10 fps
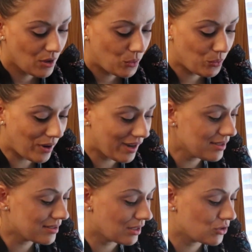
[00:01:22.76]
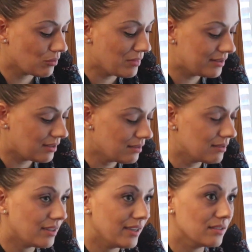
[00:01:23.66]
Why such a meeting
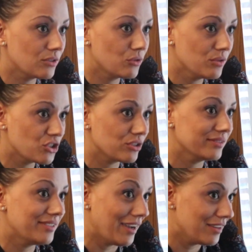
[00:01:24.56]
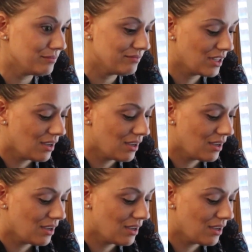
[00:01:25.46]
at a crucial time